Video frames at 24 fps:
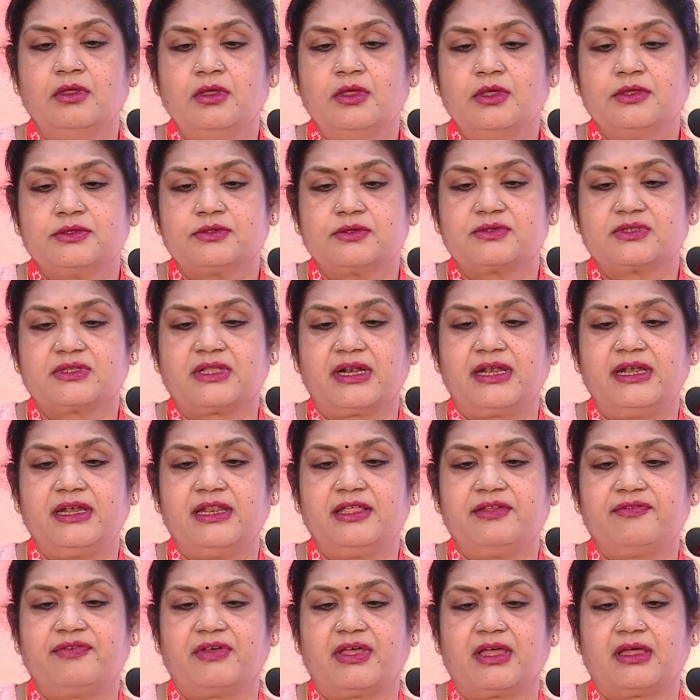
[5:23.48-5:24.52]
So
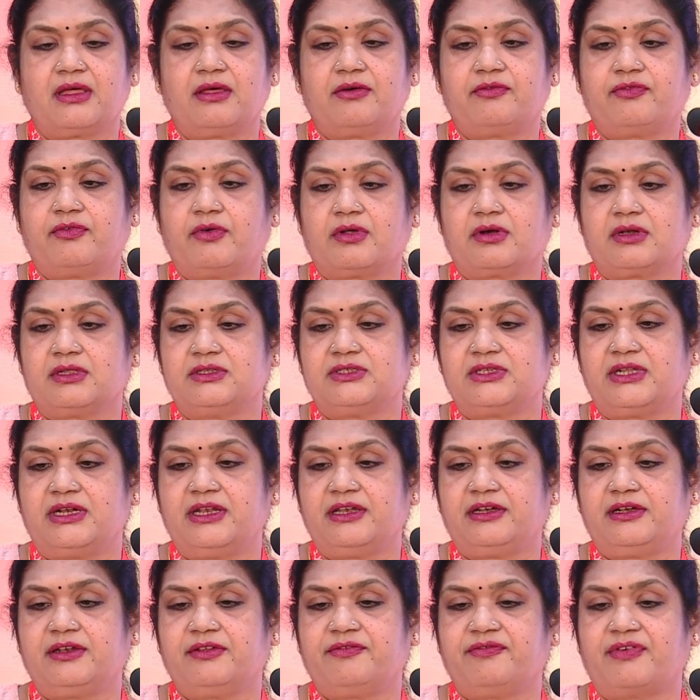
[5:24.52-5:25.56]
screening for
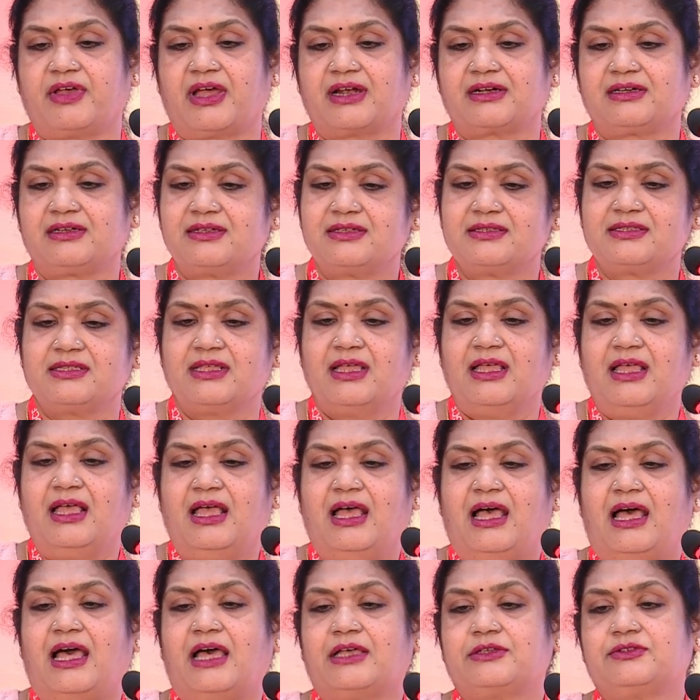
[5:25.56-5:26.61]
genetic factors,
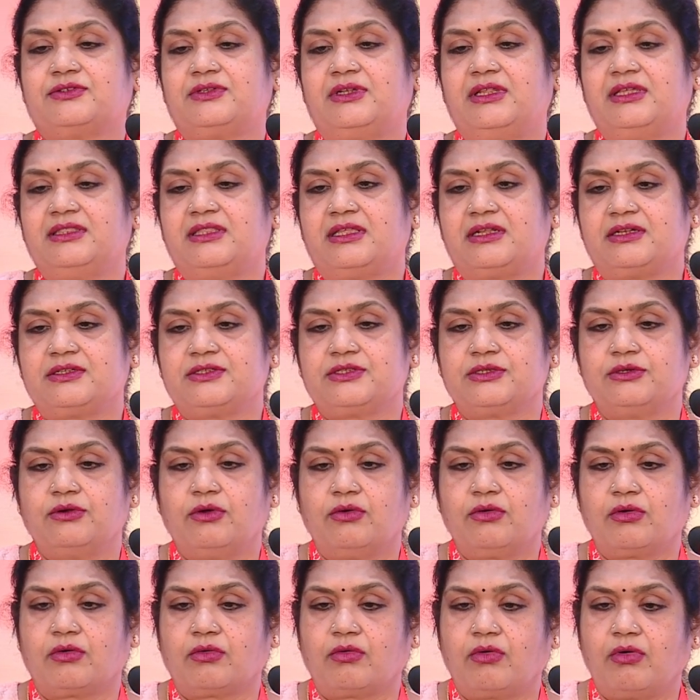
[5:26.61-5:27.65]
actually there is
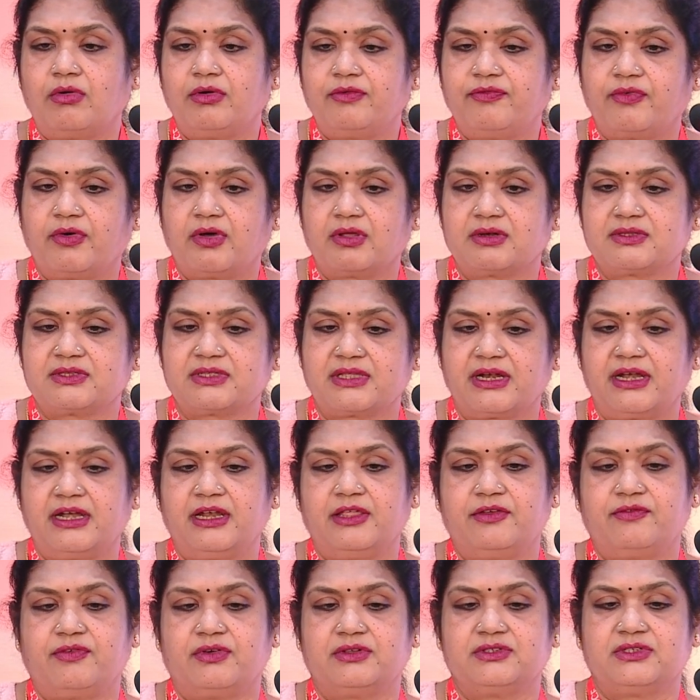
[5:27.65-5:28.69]
no role for
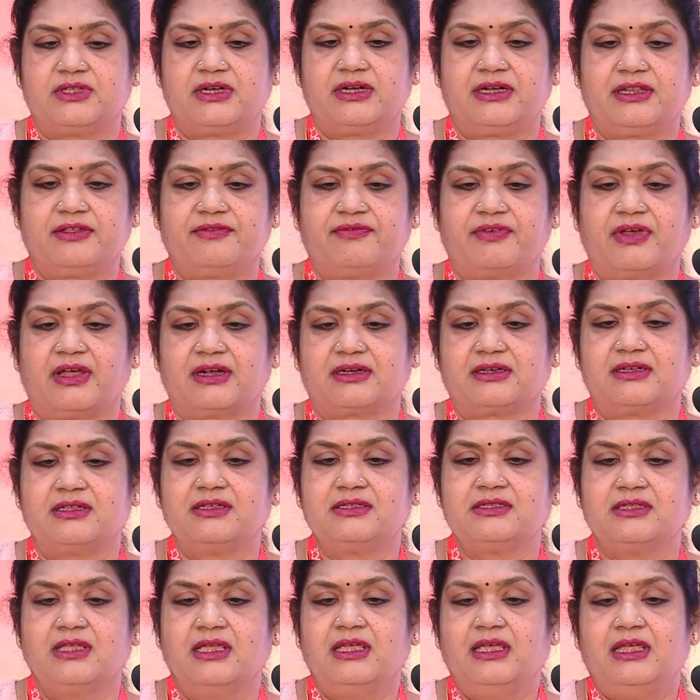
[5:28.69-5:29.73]
screening for genetic
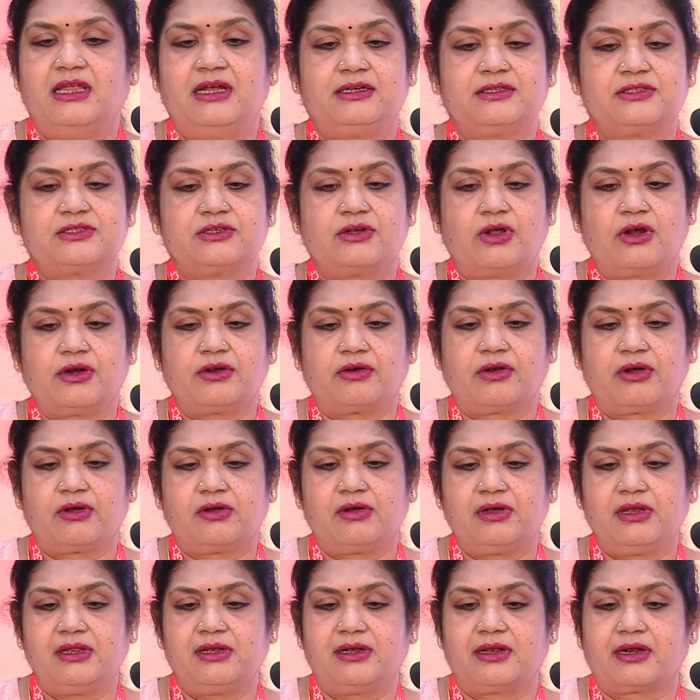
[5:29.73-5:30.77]
factors. It is not
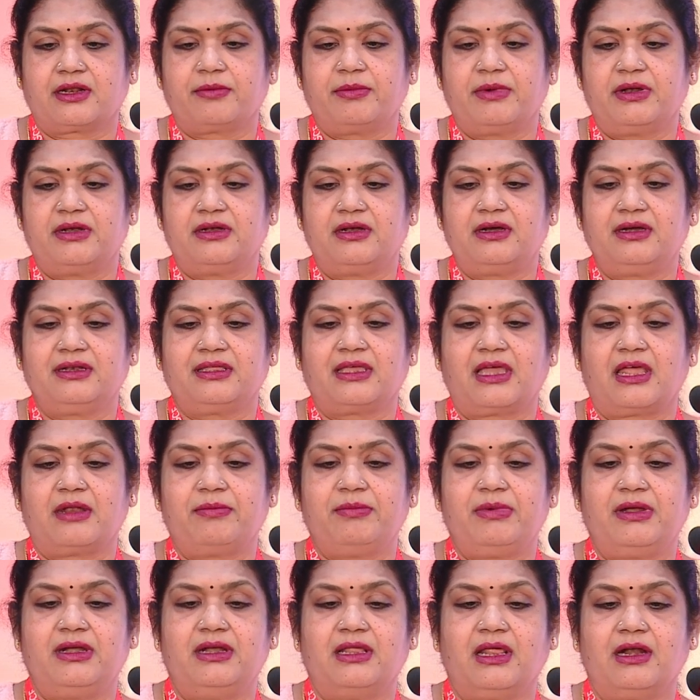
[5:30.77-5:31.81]
routinely recommended, can
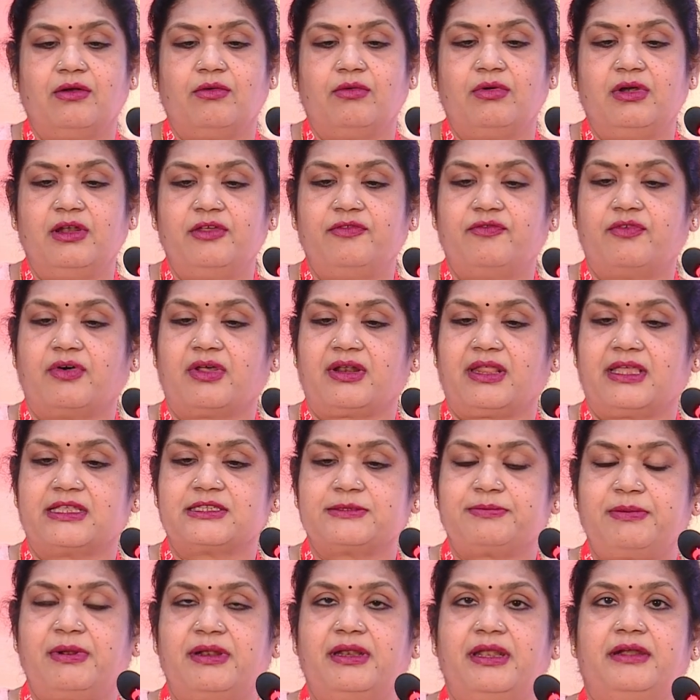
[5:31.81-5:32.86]
be done only for
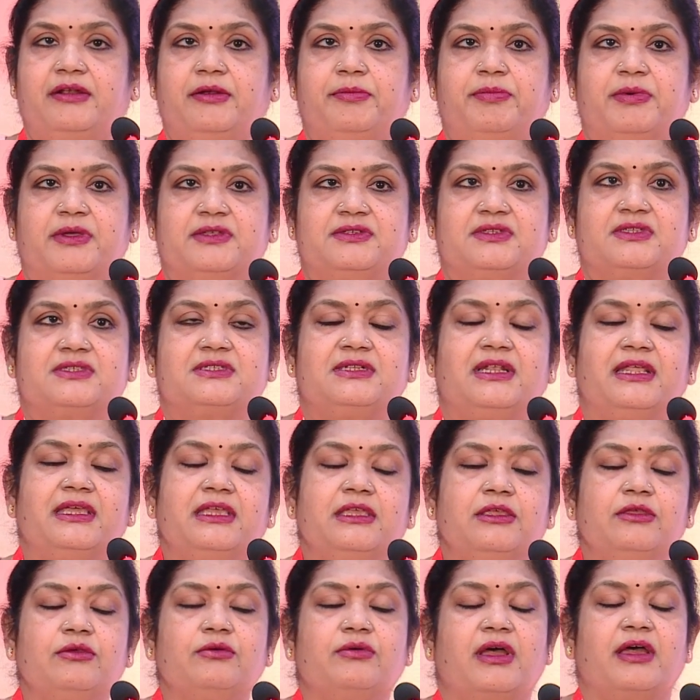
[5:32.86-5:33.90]
explanatory purposes.
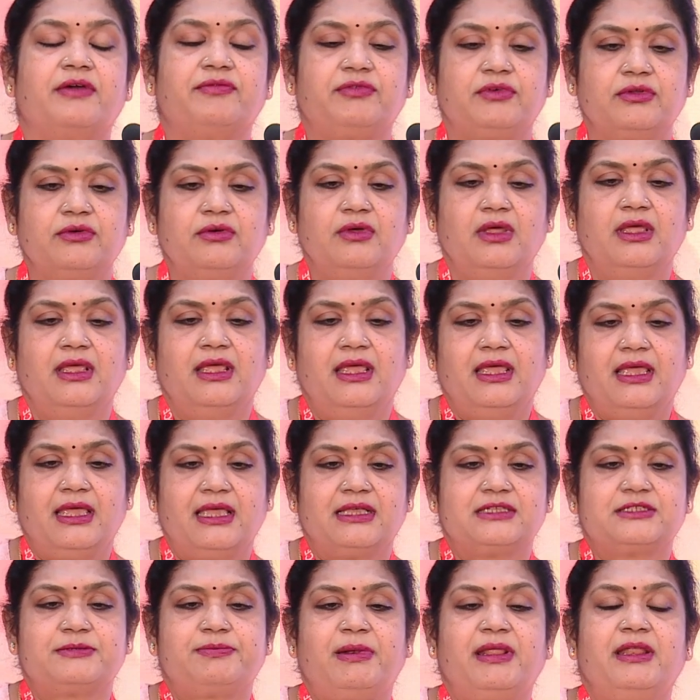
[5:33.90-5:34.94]
Like you have to
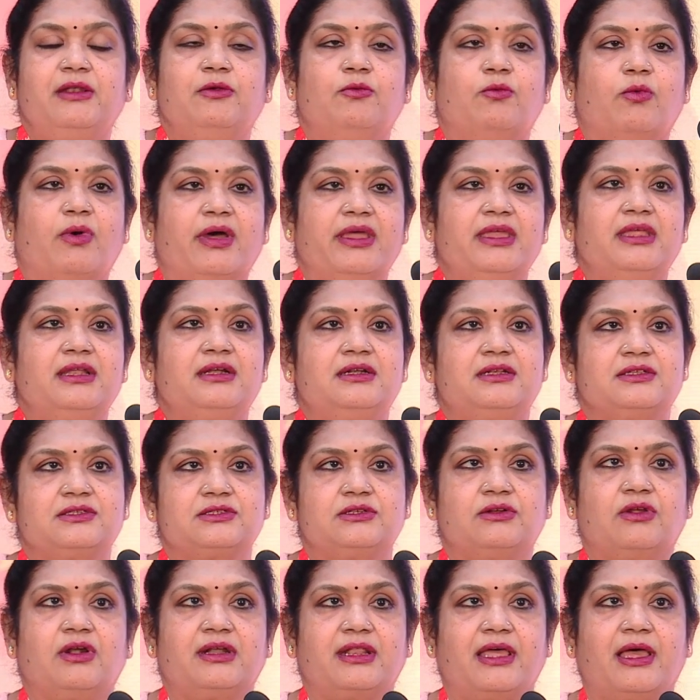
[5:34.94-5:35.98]
explain why it is
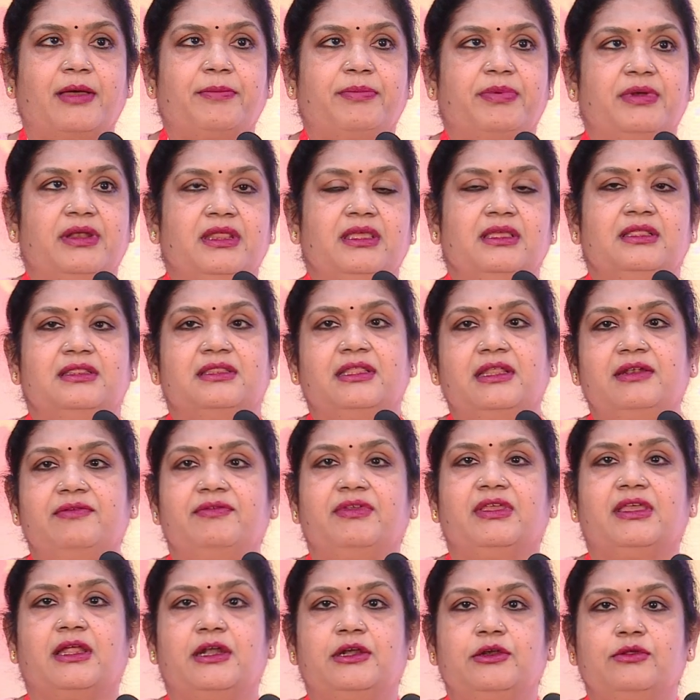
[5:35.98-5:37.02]
not happening, then we
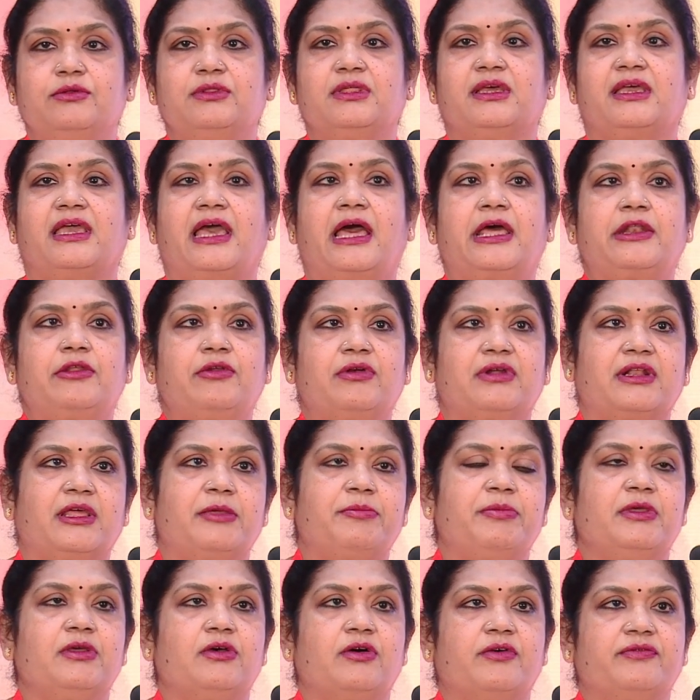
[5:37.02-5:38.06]
can do the
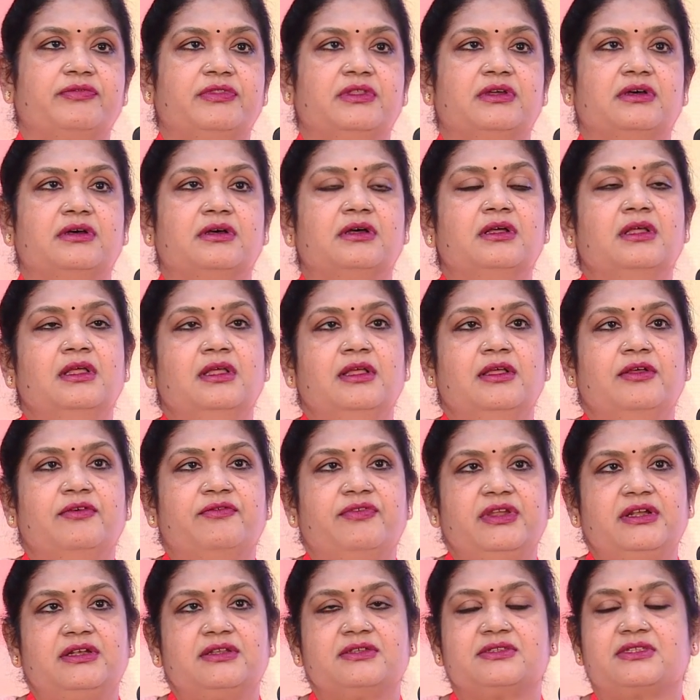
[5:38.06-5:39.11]
karyotyping of the
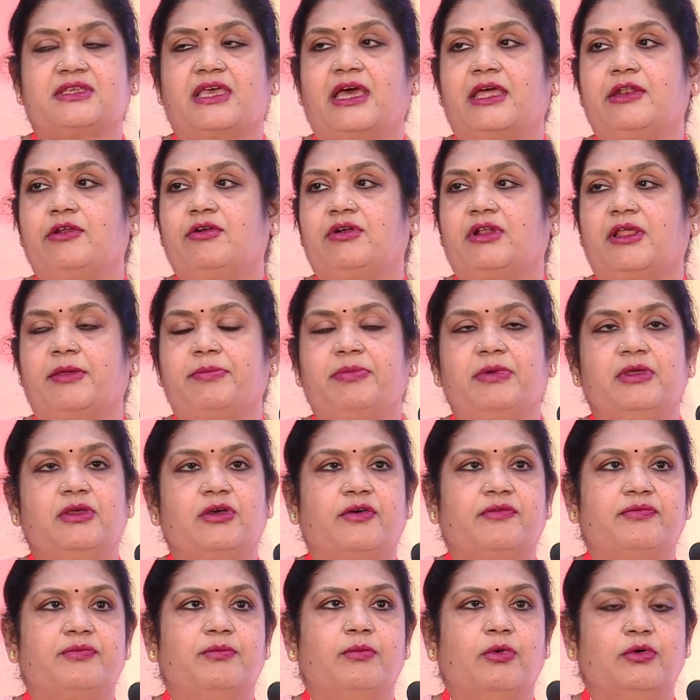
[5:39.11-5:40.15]
fetus, karyotyping
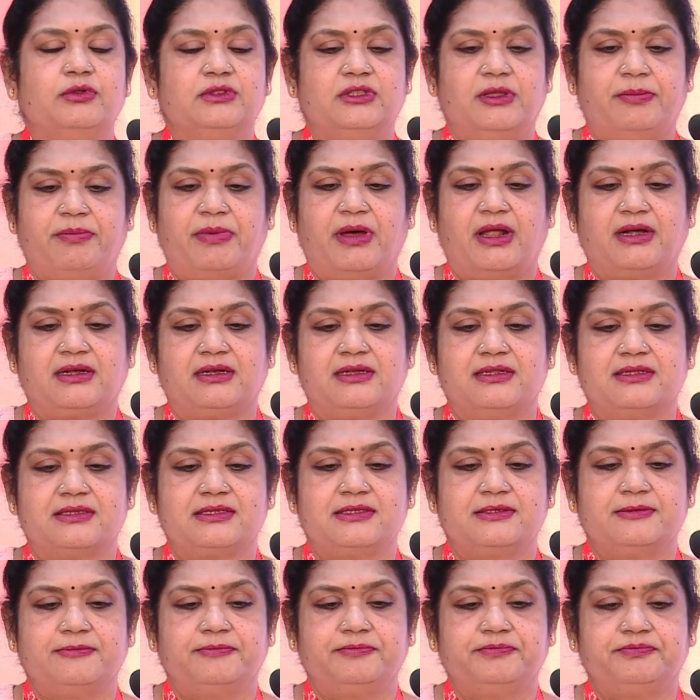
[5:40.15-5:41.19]
of both the
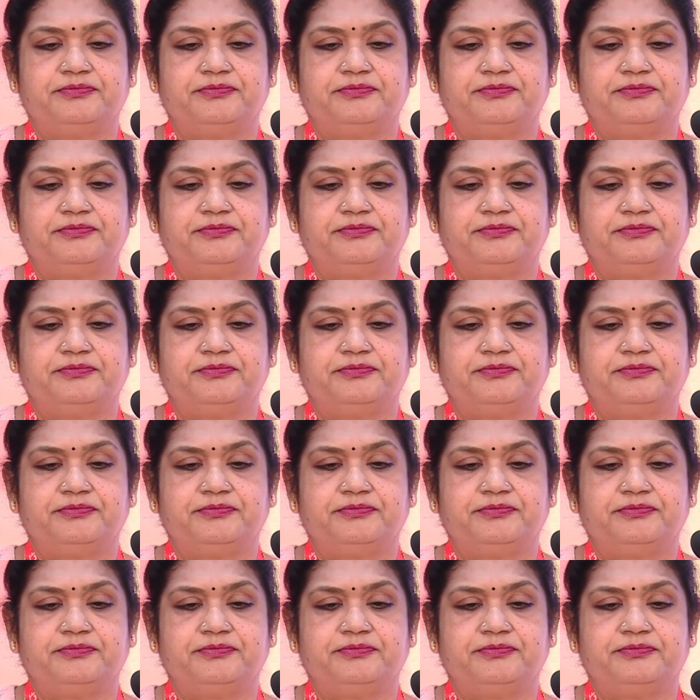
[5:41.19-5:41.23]
partners.